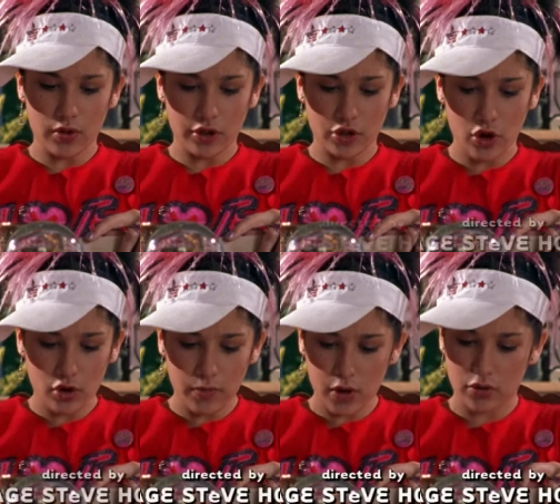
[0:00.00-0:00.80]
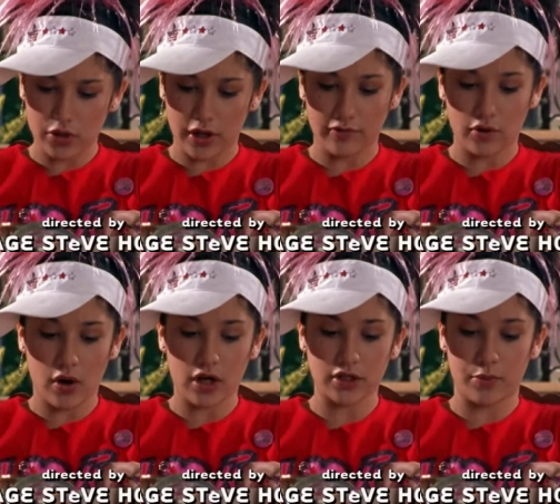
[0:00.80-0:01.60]
roll the toe bone, you have to
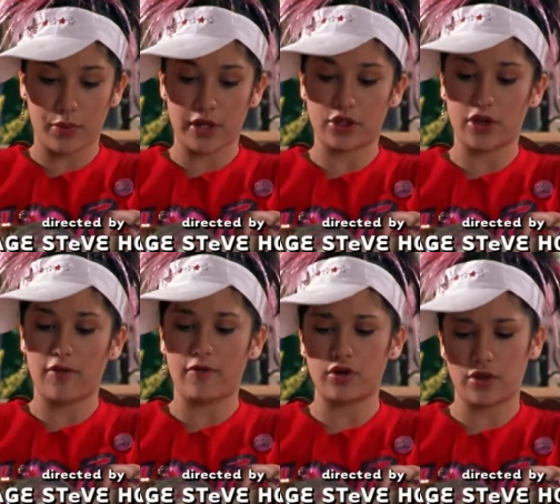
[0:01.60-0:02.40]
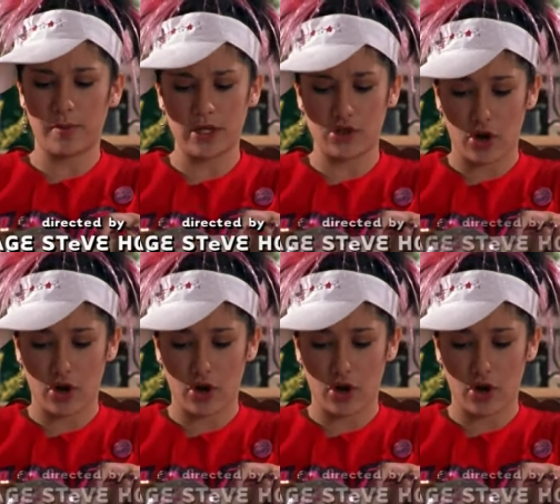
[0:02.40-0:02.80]
cross the bridge of ultimate